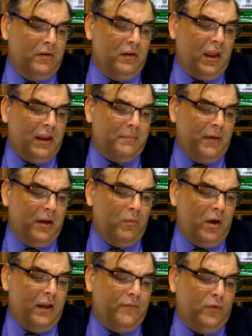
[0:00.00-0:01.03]

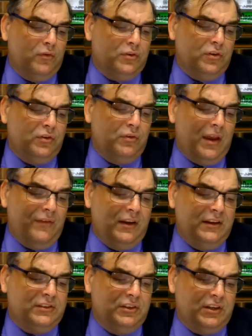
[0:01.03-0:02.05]
wife, or do you have
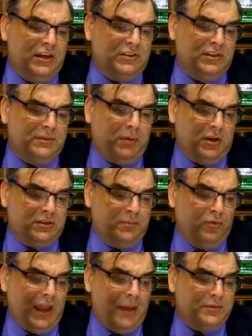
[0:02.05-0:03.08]
any suggestions, possible
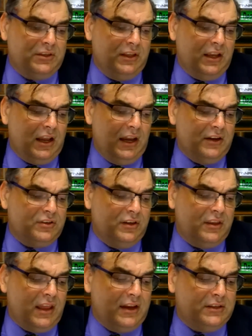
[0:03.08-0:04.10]
gaps in the collection?
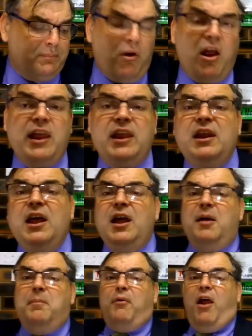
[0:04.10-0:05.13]
Thanks, Brian.
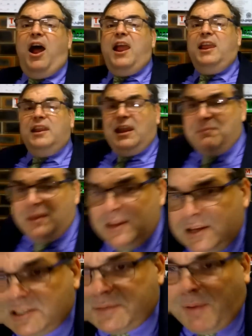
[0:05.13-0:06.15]
Brian, let me
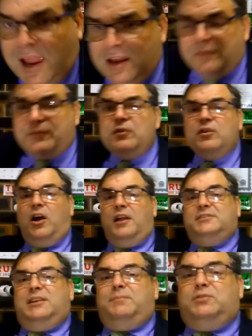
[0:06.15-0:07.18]
explain a few
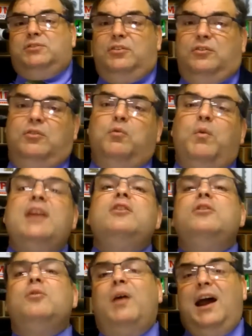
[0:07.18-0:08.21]
concepts to you. When
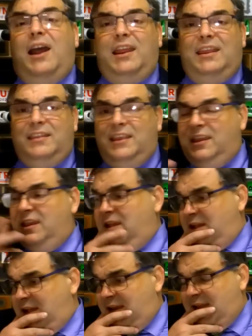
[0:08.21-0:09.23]
you are in the
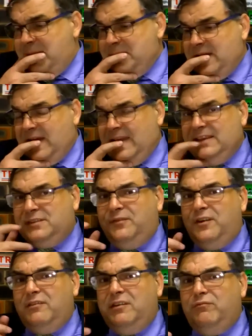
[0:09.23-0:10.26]
alumni, it's
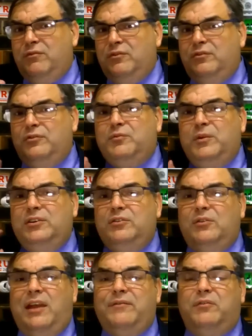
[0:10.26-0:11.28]
very rude when
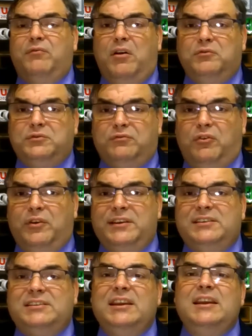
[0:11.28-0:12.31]
you have a Rolls
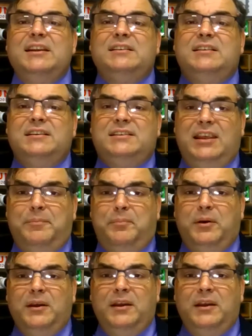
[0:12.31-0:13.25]
Royce to tip